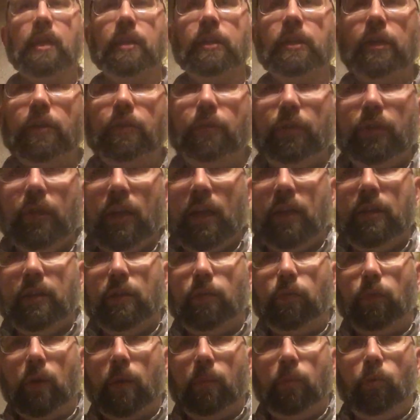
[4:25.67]
The other thing I
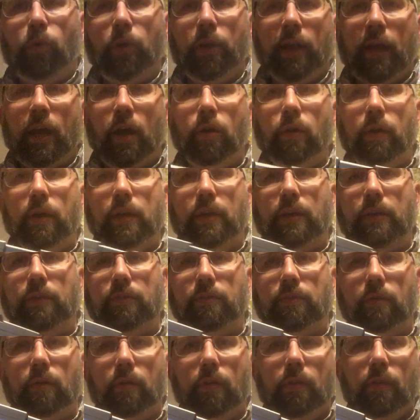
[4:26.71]
did want to point out
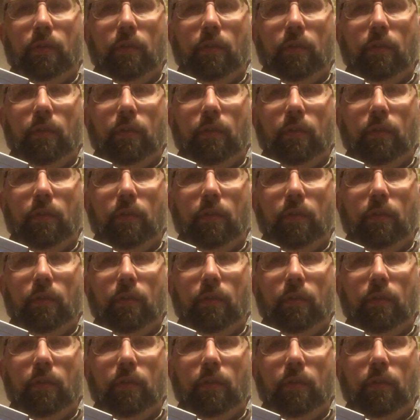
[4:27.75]
is,